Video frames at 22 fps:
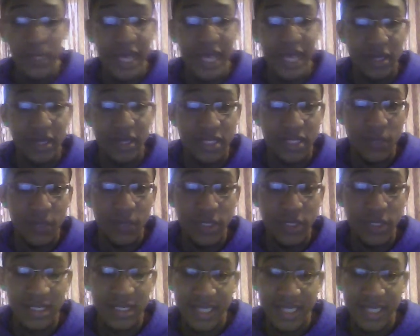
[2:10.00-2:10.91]
I don't say, what's
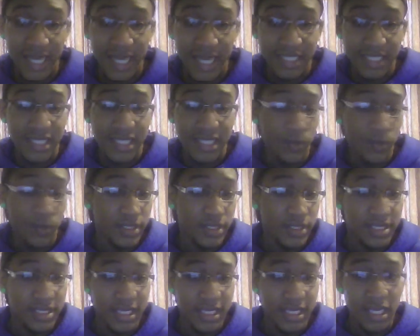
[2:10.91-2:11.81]
the tea, I just say, what's
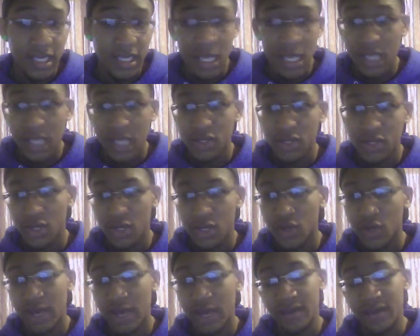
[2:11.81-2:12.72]
tea. You know,
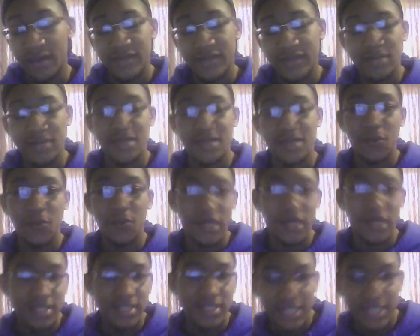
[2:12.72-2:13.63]
I don't have time to say, what's
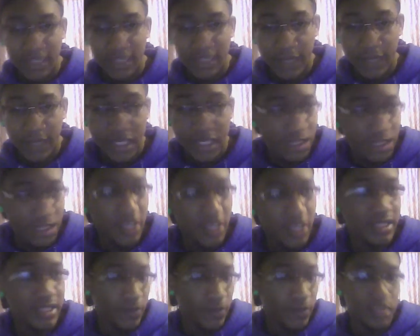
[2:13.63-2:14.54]
the tea, bitch. No, I
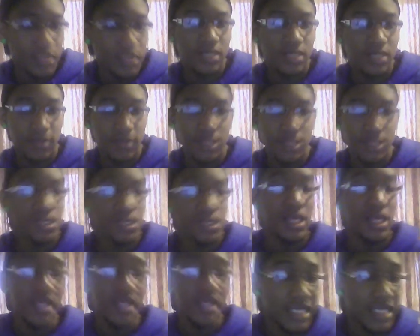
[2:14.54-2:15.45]
say, what's tea, bitch.
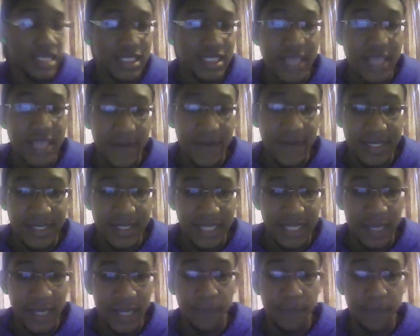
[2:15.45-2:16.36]
That's just how I say
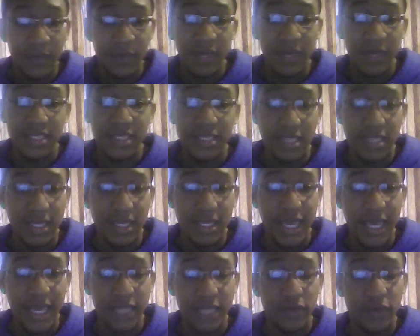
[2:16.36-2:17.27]
it. Basically,
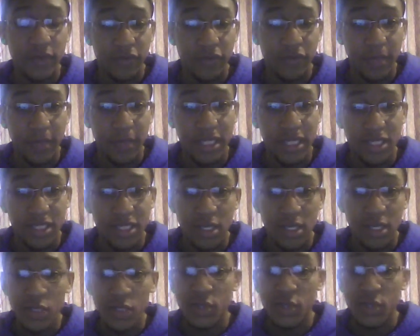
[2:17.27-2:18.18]
asking for information.
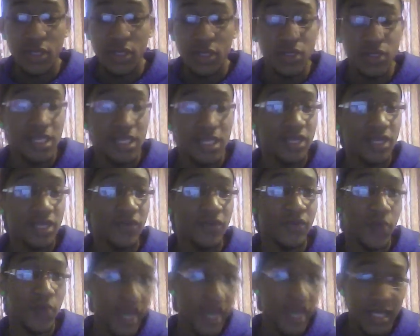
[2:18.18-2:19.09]
You can use tea in different
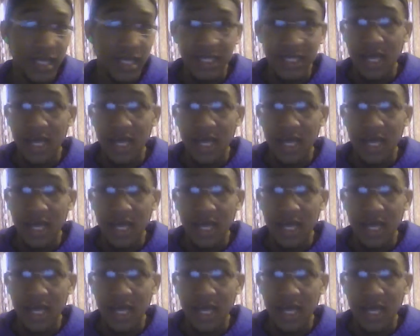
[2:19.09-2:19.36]
ways.